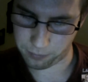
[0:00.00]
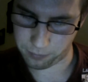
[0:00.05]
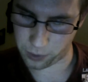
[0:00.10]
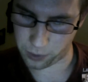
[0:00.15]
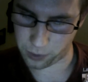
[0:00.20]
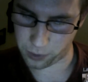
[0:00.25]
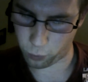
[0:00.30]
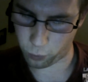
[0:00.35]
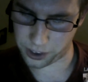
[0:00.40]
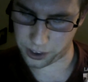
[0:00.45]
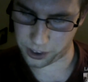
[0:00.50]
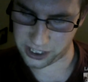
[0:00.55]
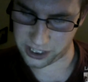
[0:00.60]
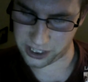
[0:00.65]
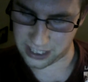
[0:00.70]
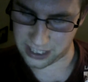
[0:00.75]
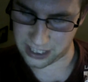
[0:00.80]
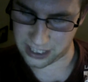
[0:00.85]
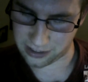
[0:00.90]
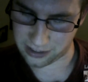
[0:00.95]
work she
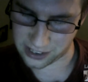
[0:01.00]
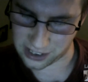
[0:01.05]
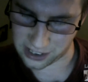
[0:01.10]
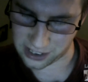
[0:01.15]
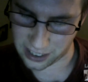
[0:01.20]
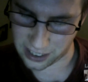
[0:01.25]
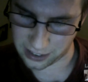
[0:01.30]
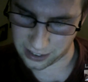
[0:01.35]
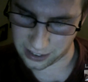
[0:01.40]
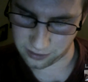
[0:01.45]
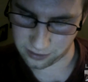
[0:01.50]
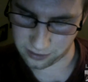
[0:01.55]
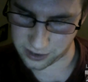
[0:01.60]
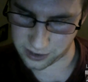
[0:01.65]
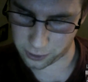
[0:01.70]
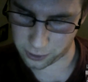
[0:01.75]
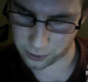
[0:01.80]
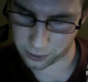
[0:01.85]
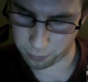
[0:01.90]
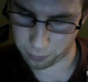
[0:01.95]
sent us, it's like
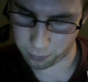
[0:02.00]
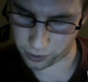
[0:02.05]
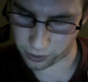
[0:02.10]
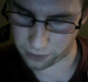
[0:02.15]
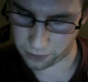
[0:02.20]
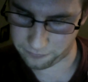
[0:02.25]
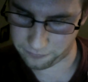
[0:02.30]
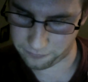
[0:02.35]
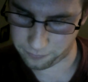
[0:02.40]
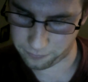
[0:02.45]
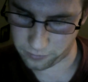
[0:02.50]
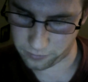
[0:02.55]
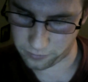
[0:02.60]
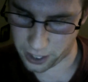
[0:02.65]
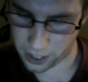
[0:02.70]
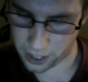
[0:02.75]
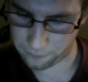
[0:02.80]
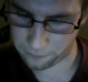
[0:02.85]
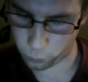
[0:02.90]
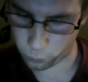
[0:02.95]

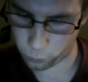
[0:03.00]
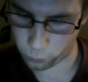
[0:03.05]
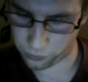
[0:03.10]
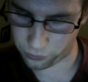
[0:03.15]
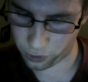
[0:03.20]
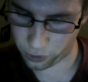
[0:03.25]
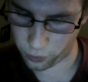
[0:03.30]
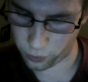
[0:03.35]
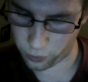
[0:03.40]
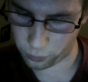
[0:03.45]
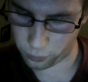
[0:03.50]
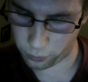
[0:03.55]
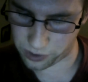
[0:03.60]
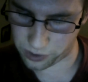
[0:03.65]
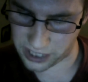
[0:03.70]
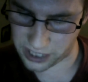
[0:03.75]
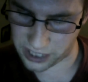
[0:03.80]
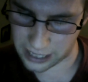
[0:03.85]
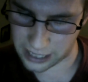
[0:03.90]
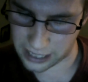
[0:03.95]
0.842 equals
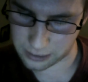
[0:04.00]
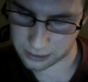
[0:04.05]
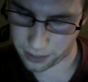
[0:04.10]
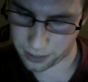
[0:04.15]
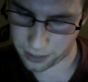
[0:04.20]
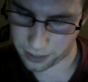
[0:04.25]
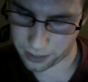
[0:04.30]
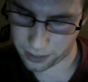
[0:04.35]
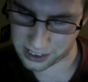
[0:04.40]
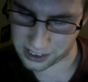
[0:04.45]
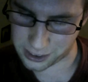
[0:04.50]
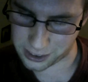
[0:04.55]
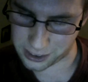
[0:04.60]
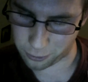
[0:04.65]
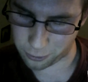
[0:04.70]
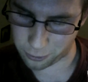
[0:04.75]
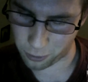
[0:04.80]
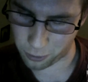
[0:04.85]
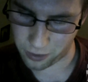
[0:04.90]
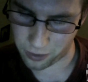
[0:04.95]
x minus
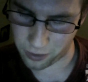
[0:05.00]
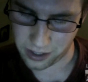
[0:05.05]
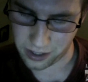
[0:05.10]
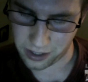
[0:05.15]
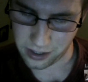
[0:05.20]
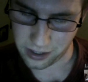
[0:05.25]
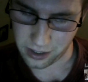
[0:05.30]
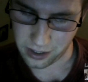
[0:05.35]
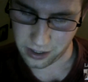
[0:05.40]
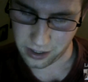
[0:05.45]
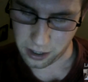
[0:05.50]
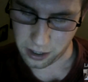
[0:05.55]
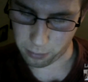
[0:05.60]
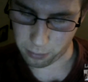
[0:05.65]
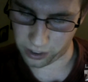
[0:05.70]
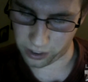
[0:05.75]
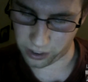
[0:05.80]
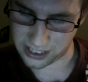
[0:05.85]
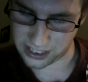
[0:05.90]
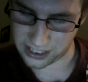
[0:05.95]

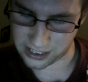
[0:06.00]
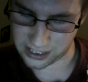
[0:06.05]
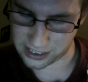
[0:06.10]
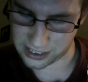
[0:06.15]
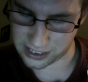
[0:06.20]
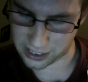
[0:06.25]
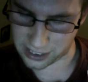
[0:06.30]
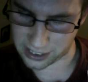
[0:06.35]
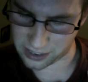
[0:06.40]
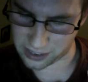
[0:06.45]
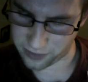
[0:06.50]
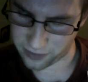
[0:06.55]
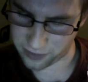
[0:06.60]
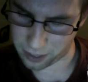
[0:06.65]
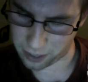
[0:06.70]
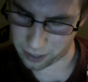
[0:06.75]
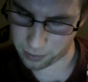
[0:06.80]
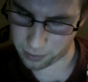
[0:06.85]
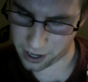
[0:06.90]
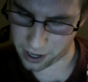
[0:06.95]
0.66
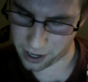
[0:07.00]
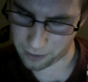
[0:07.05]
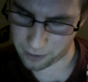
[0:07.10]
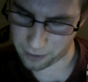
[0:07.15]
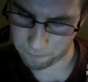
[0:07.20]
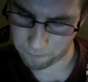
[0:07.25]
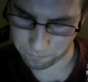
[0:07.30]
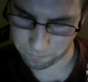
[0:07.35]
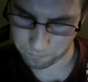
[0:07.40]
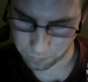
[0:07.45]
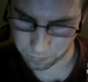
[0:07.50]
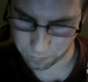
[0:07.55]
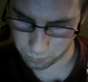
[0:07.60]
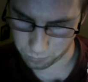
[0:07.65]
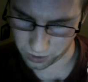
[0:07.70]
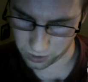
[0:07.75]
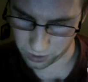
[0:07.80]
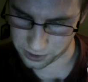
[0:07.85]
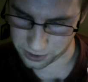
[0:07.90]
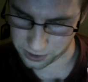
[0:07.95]
divided by
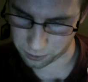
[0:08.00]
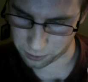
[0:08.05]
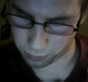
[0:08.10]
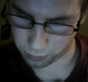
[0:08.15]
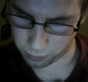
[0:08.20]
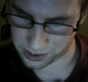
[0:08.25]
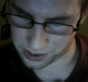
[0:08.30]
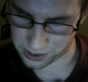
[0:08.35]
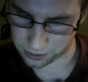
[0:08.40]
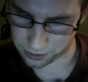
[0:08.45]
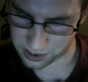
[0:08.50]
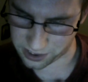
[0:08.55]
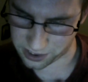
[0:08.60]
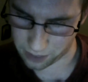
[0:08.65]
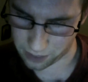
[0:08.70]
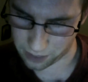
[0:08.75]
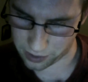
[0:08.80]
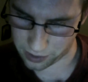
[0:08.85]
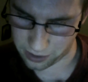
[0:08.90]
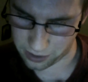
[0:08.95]

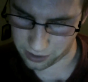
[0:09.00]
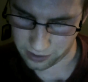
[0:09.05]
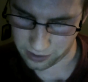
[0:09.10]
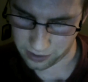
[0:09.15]
0.07.